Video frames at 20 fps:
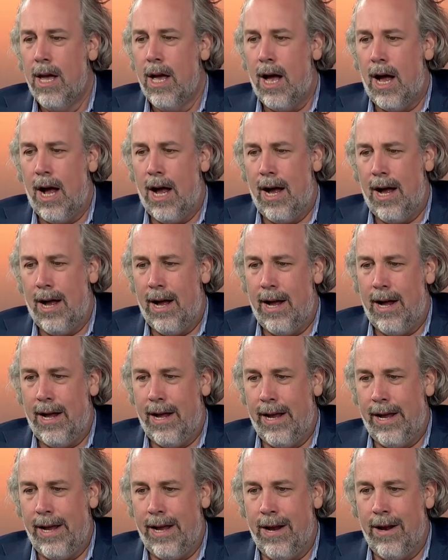
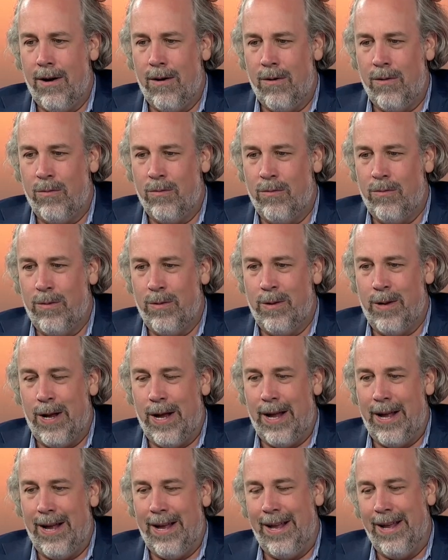uh, you know,
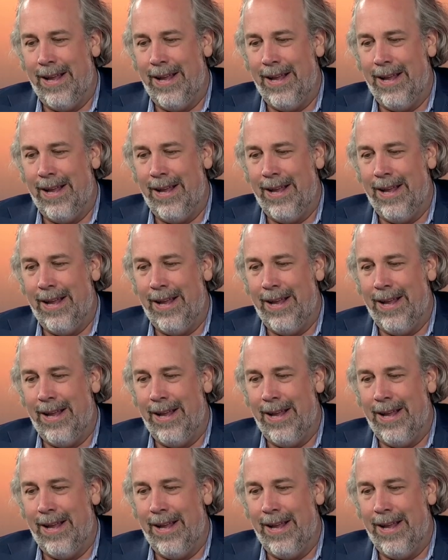uh,